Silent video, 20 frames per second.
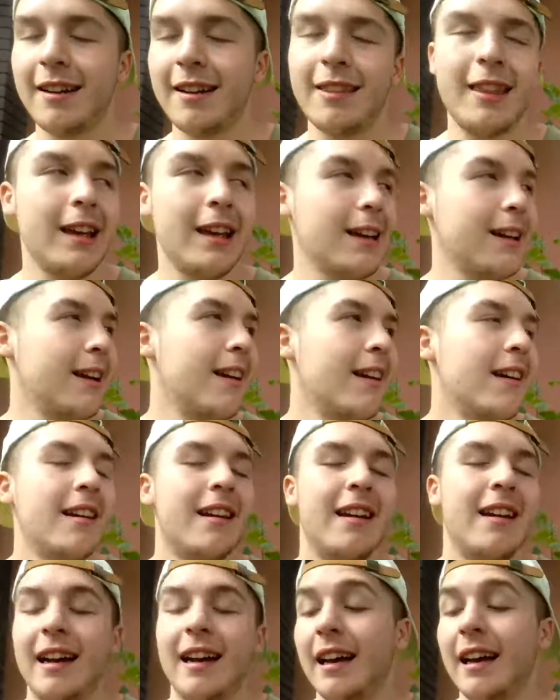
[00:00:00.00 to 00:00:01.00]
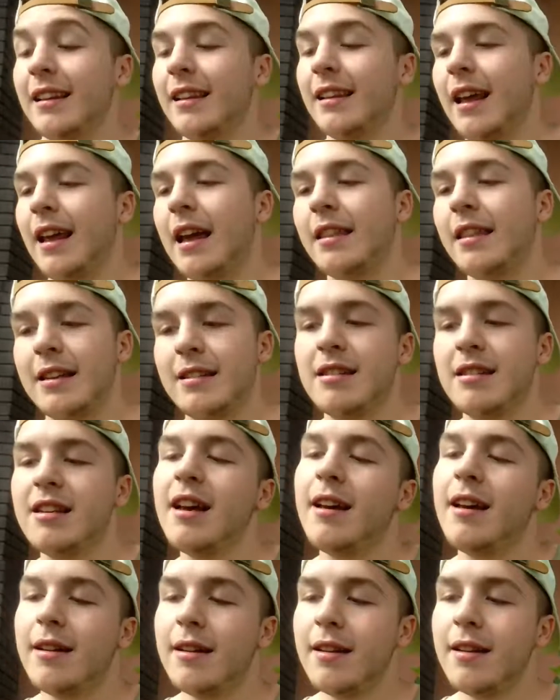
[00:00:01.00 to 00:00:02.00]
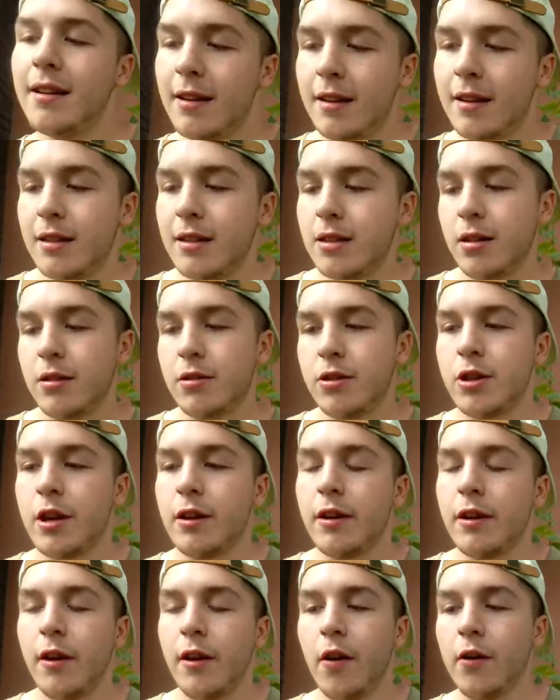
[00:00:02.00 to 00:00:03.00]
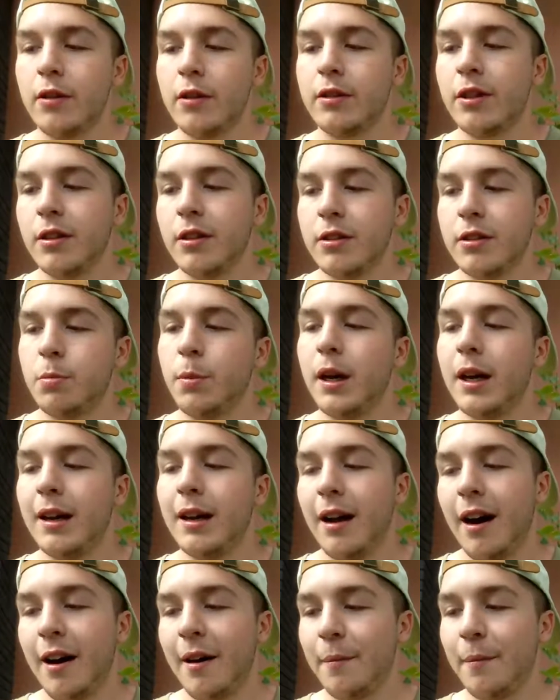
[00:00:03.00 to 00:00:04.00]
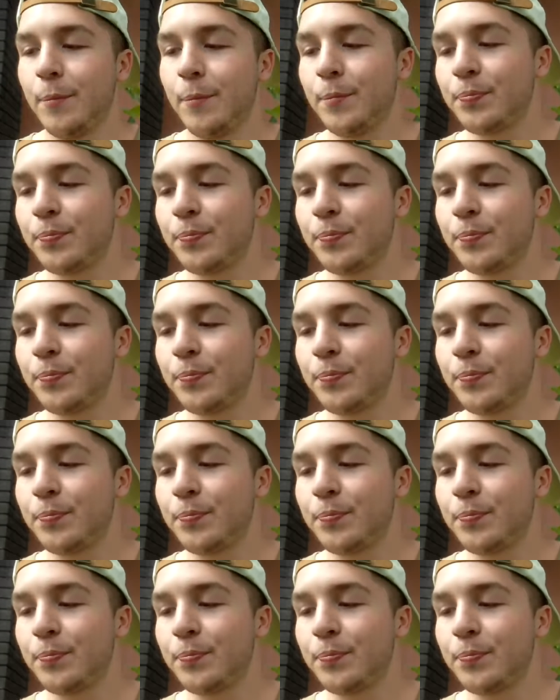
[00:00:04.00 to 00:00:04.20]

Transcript: kind of thing, and they did. So shout out Okos, but